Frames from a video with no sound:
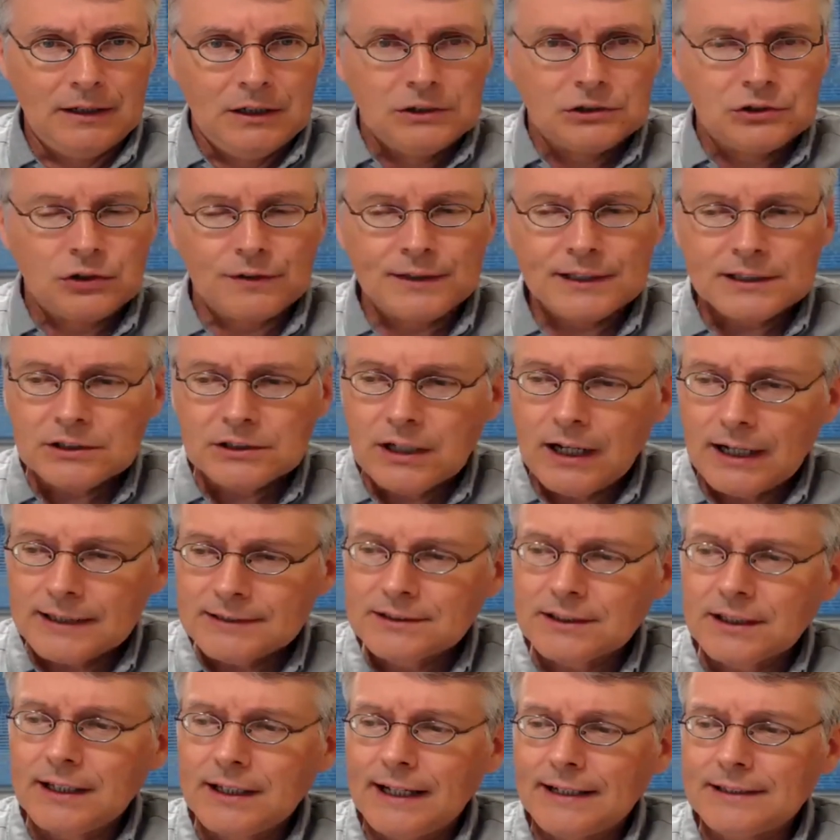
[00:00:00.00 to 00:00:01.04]
So this
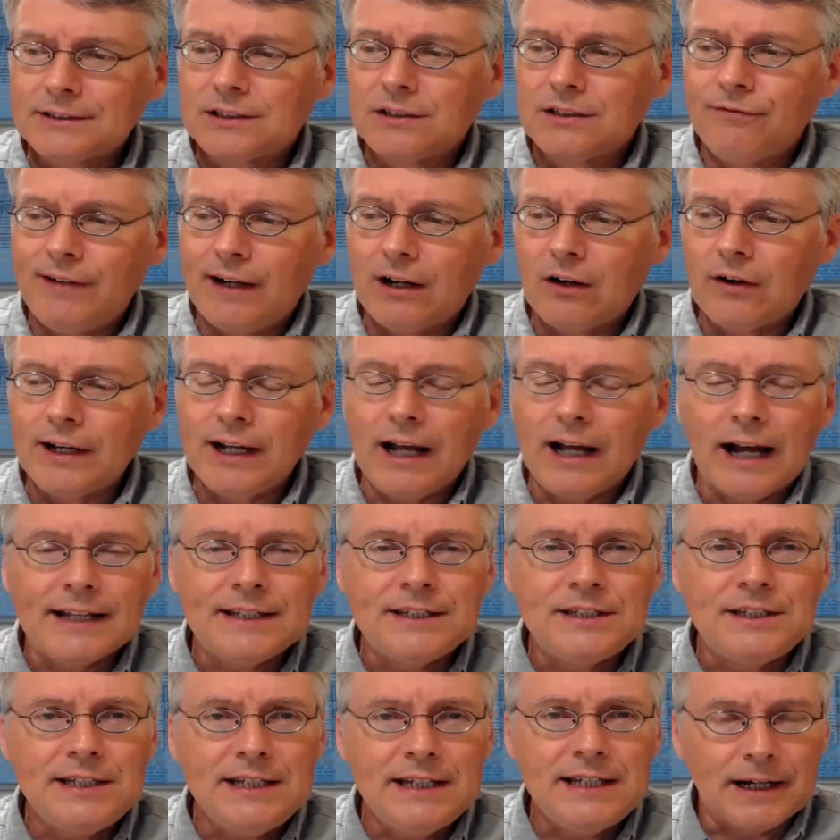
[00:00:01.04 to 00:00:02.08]
cuts against the very
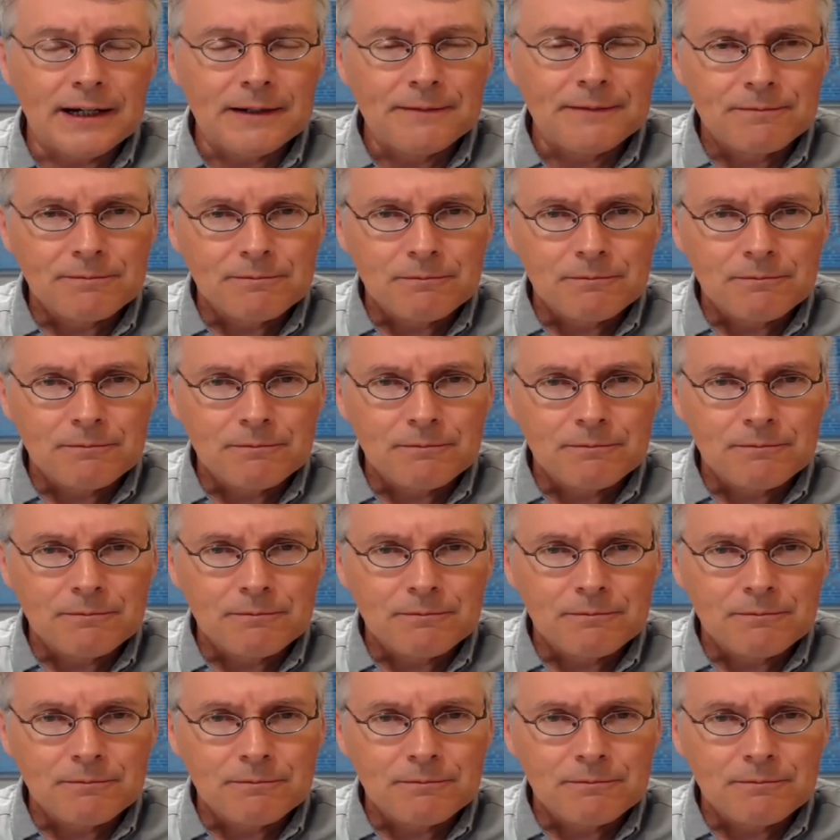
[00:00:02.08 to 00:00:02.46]
idea